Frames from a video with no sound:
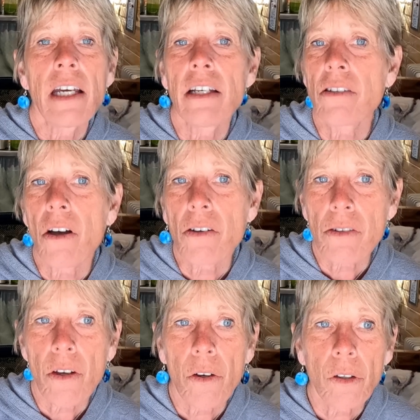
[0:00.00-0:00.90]
It's
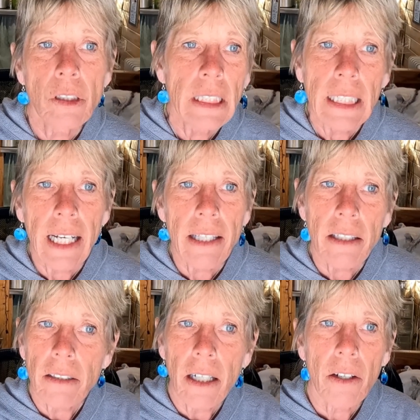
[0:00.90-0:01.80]
also cleaning out
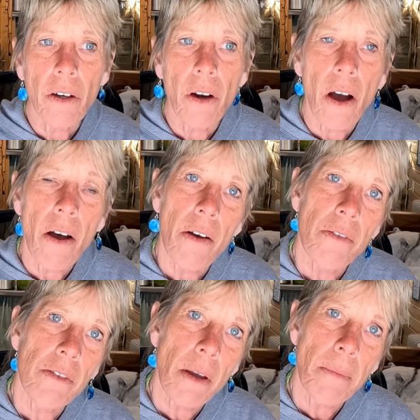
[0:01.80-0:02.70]
the clutter
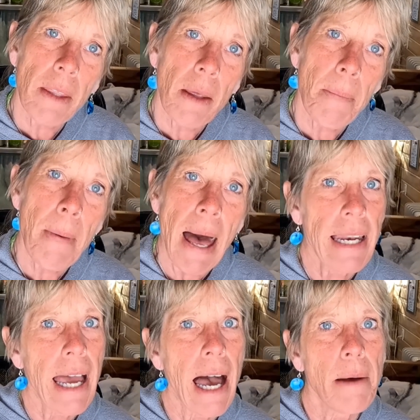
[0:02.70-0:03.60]
of some of the
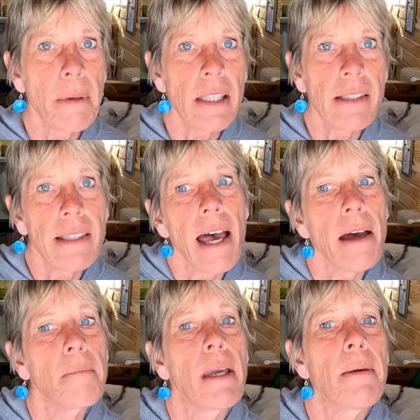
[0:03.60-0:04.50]
bad habits
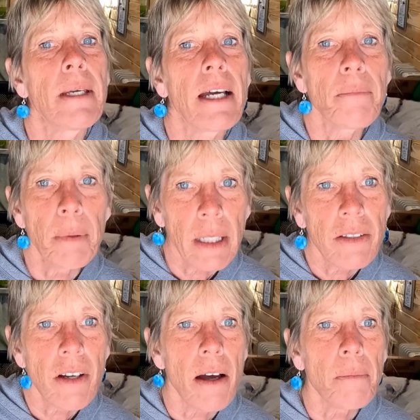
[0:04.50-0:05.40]
that maybe I've
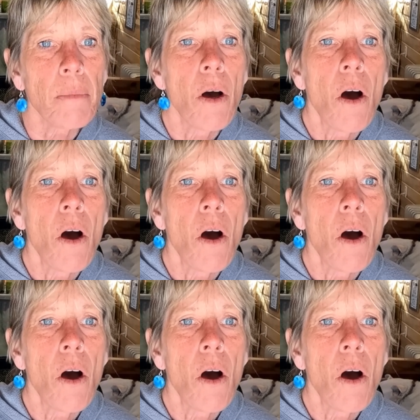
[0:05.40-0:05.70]
picked up,